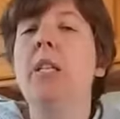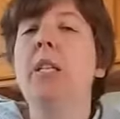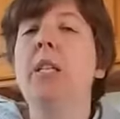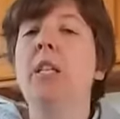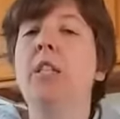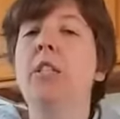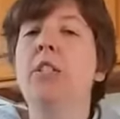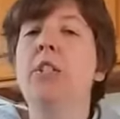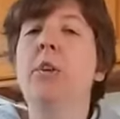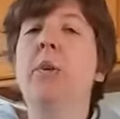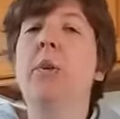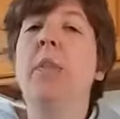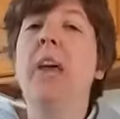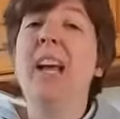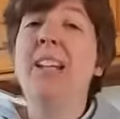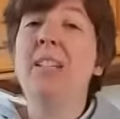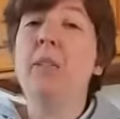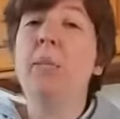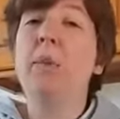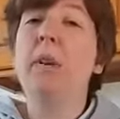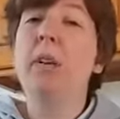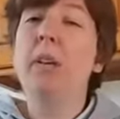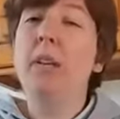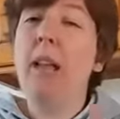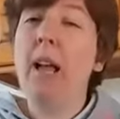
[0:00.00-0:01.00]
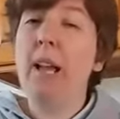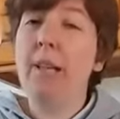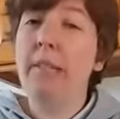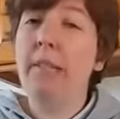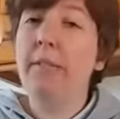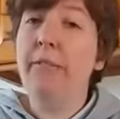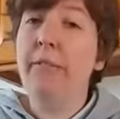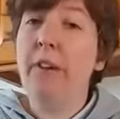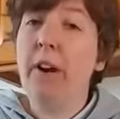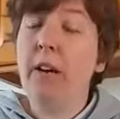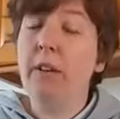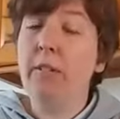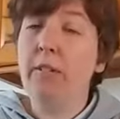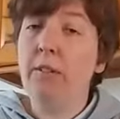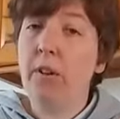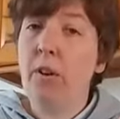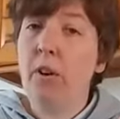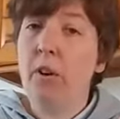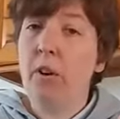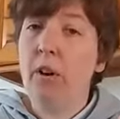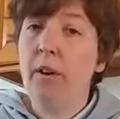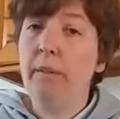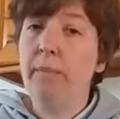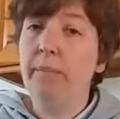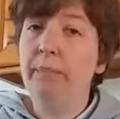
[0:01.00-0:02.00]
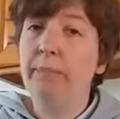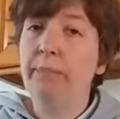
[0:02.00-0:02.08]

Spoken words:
So that's what classifiers are.